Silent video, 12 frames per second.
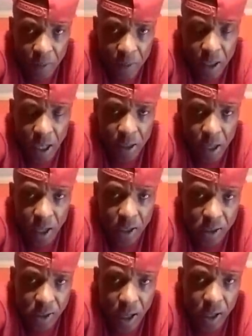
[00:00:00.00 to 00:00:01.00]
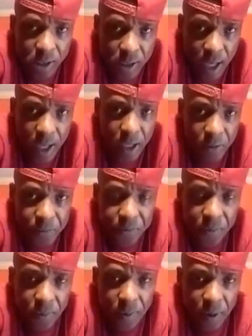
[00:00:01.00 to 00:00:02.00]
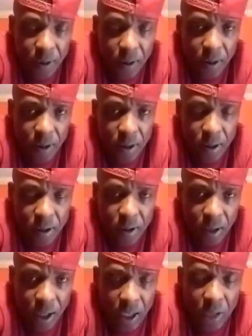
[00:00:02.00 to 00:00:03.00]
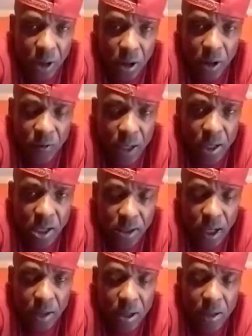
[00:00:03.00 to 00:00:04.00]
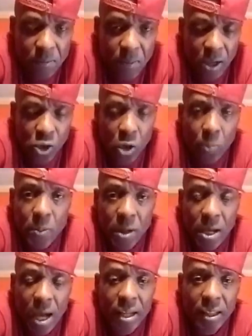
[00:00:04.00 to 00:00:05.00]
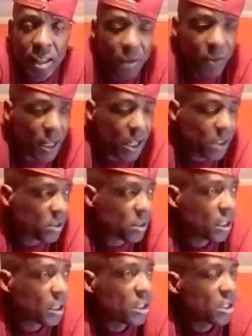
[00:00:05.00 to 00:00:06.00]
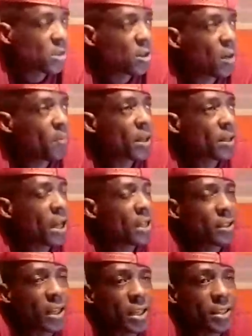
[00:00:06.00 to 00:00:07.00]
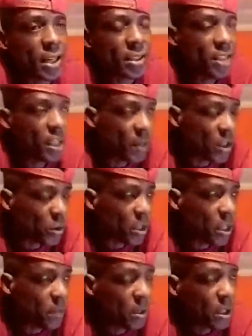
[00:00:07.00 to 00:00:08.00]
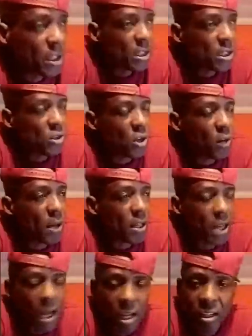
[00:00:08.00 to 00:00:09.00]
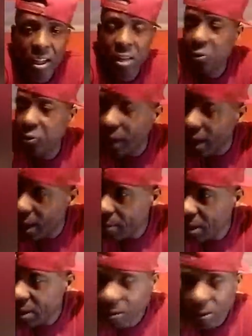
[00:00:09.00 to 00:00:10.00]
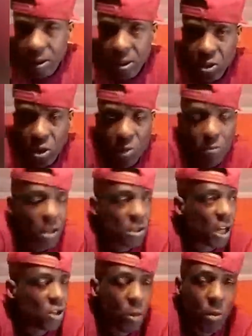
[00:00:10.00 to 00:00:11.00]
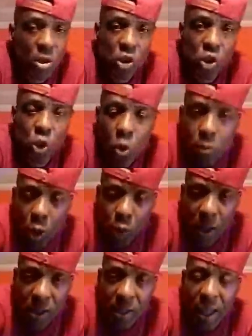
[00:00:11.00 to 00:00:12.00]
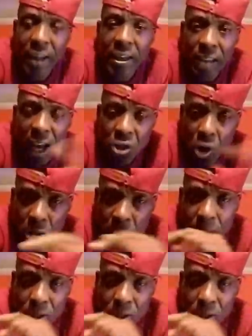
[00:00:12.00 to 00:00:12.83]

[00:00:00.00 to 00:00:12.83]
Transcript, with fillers: in a dancehall style. And if you love this a rhythm, but some people call it eviless, some man call it entertainment rhythm, some man call it informer, some man call so much tune boss pan it. I, I sure can